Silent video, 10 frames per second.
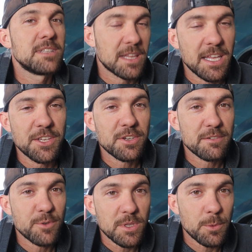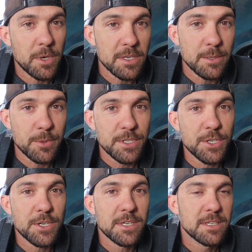then you can fully weld it when
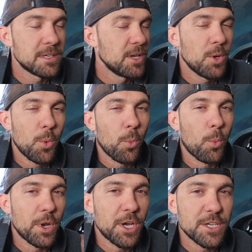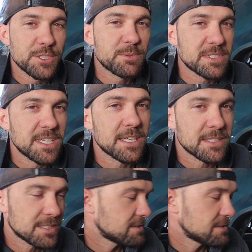you're 100%